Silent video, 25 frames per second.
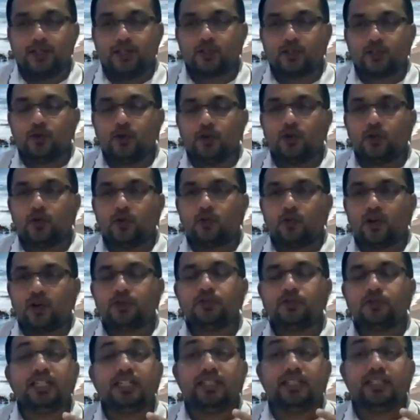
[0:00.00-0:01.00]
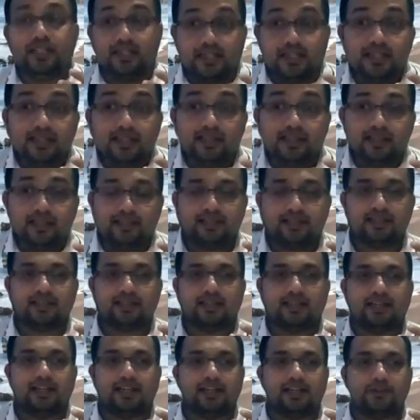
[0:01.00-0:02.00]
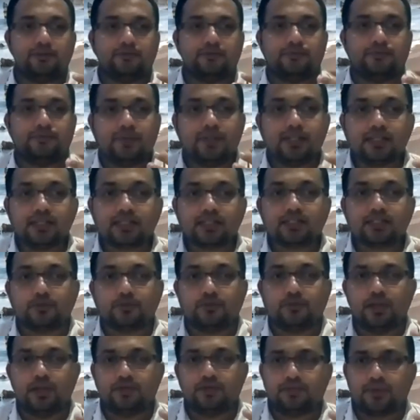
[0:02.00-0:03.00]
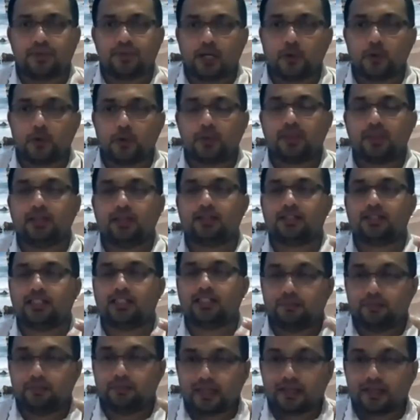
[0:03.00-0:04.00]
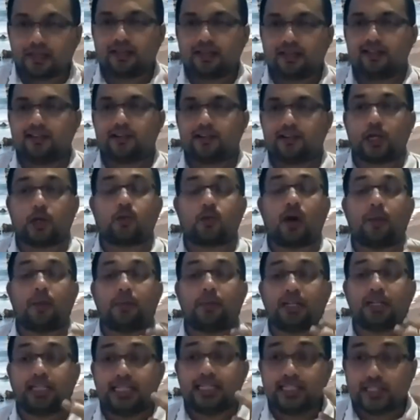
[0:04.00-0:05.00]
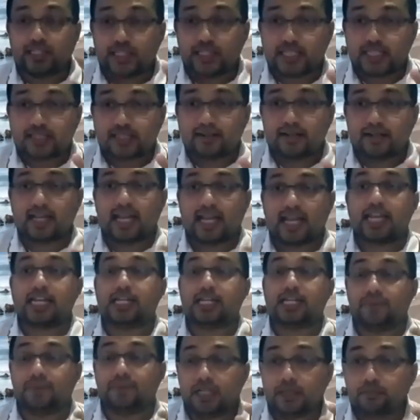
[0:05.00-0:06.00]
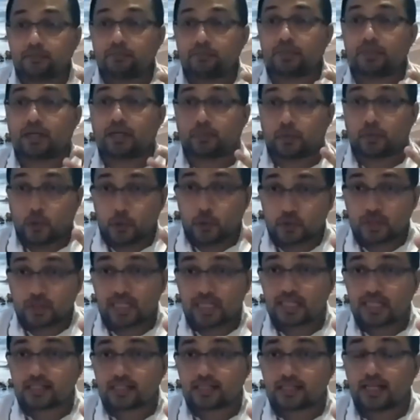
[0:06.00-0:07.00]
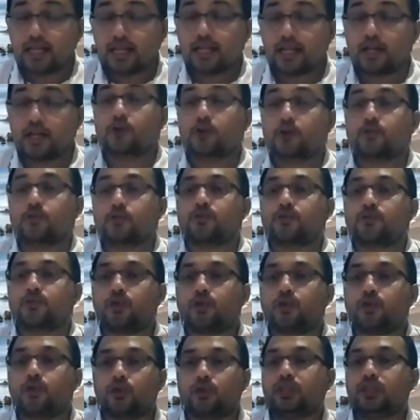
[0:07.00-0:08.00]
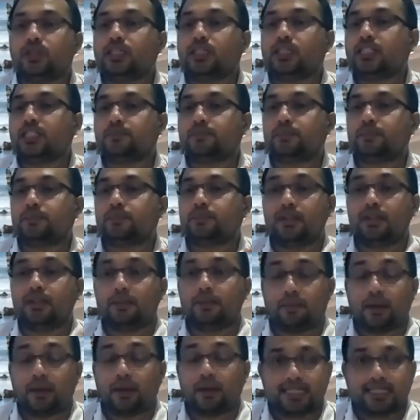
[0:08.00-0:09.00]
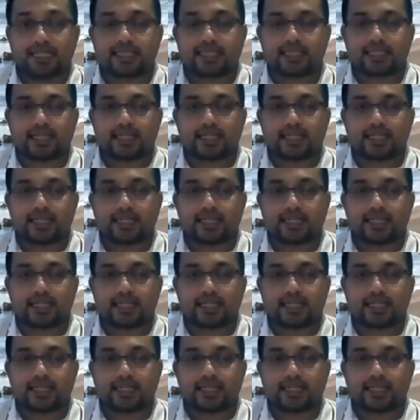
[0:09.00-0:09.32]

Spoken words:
So what we did, first we followed the typical requirement engineering and development process for this particular pilot study.